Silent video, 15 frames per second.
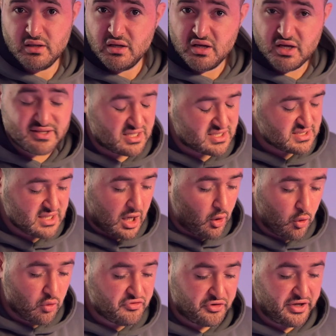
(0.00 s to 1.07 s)
It does not
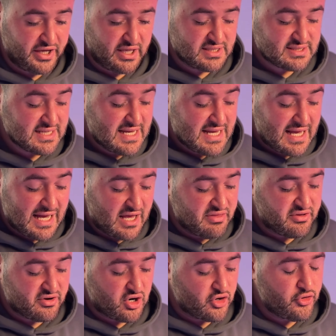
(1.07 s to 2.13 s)
overheat, and
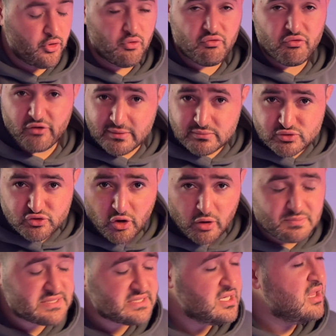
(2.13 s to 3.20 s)
there are no frame
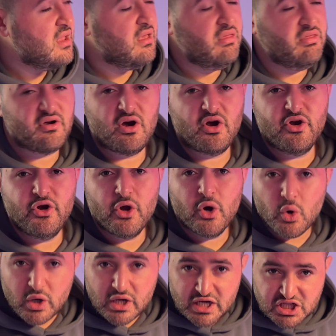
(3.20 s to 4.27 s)
drops, there are
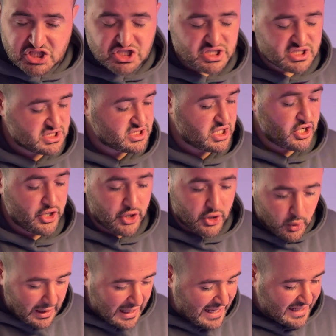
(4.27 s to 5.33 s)
no glitches, no
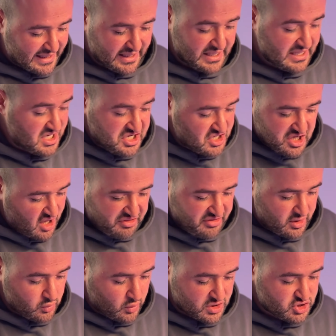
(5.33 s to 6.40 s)
lagging,
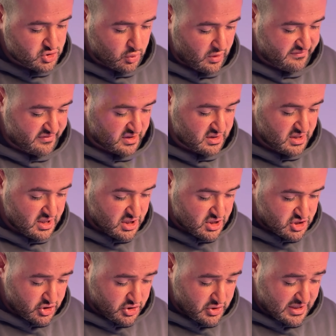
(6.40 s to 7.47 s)
nothing whatsoever.
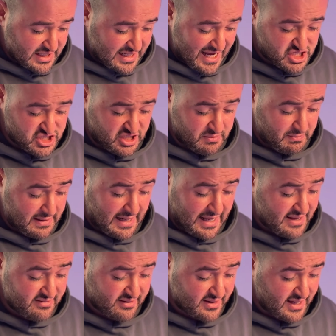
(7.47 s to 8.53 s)
So you can actually
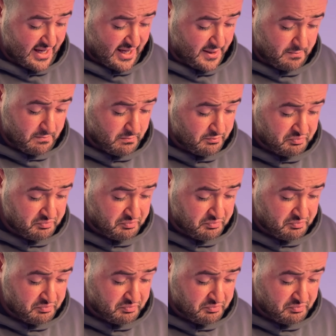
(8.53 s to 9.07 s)
play the game,